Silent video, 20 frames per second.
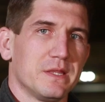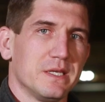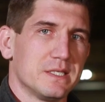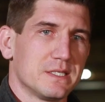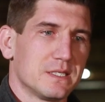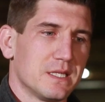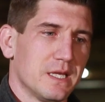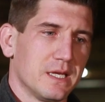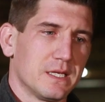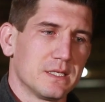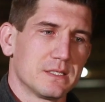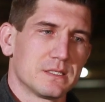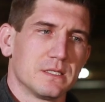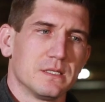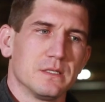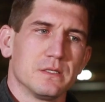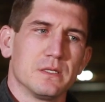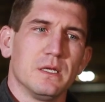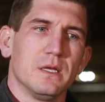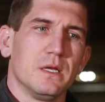these things
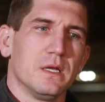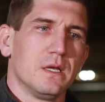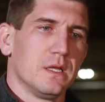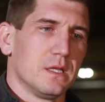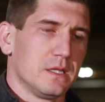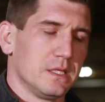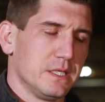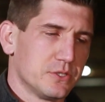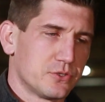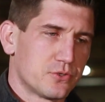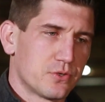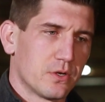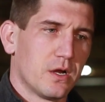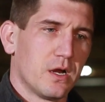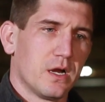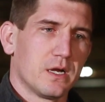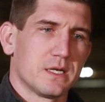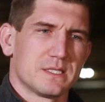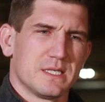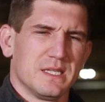and these
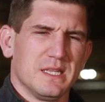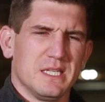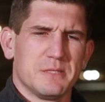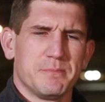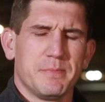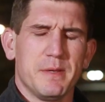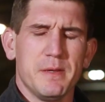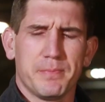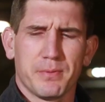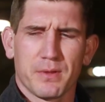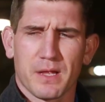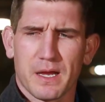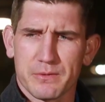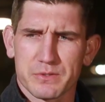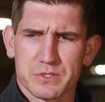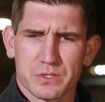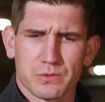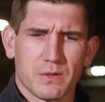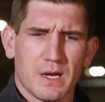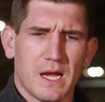drugs and these people I
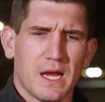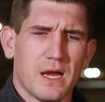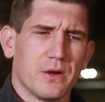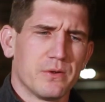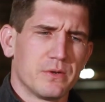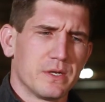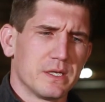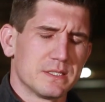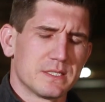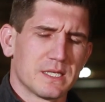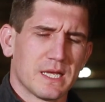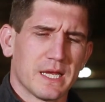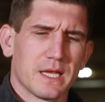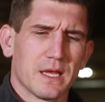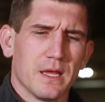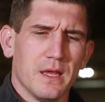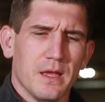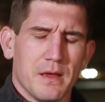was around, it's like